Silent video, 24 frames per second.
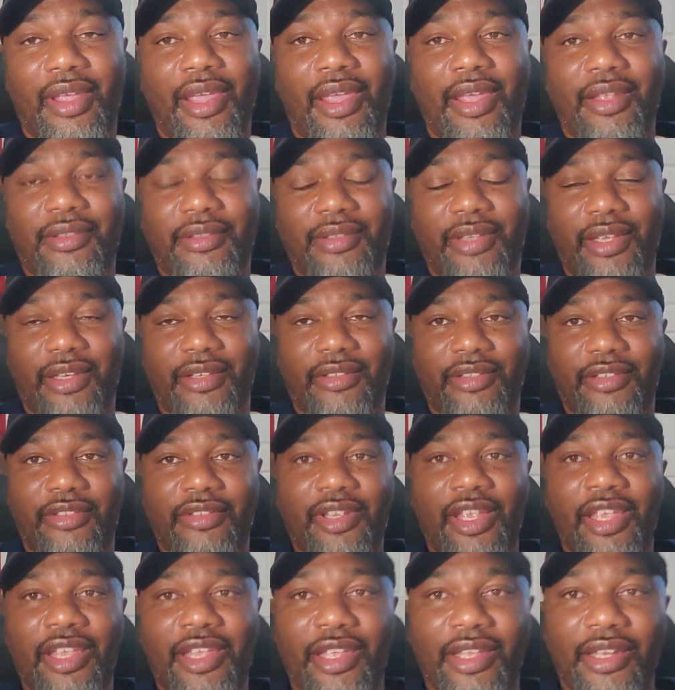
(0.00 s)
at
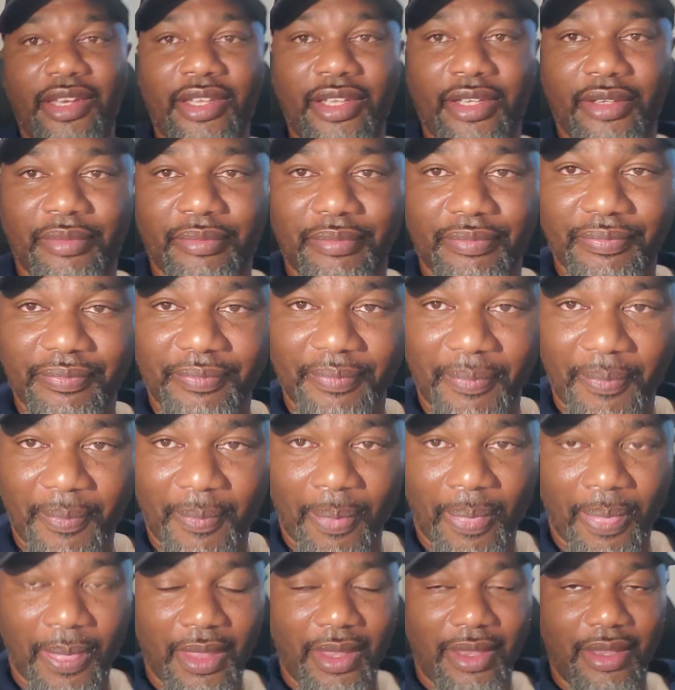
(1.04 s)
Texas A&M.
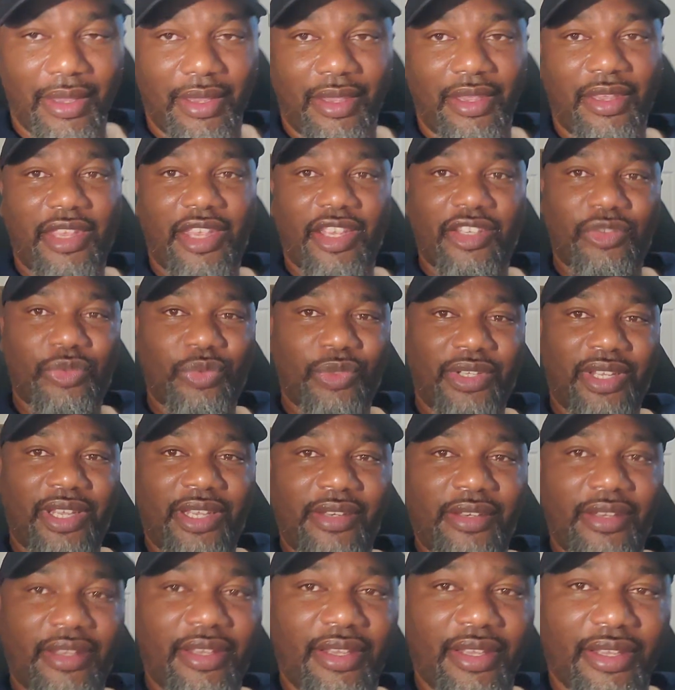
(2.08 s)
And guess what
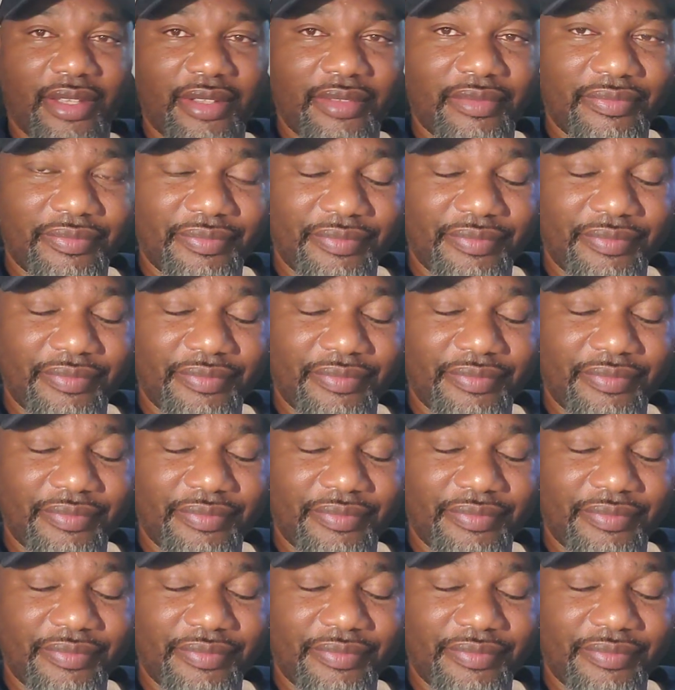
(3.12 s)
they did?